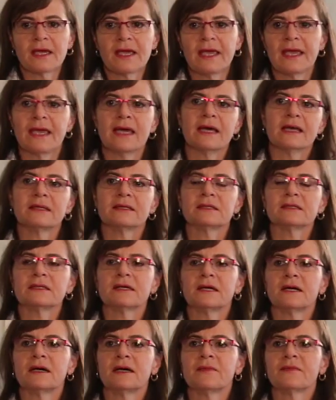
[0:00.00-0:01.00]
And
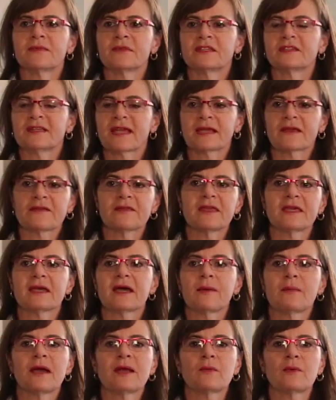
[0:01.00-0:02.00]
the second
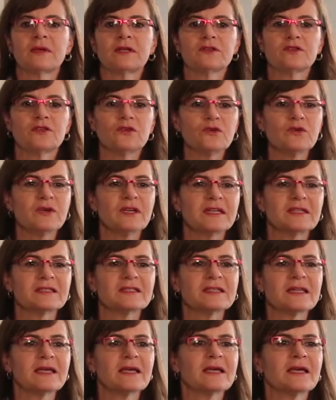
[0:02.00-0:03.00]
thing I might want to do
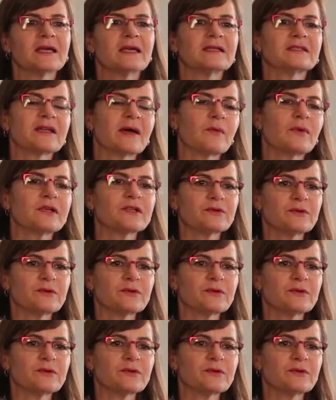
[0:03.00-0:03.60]
is I want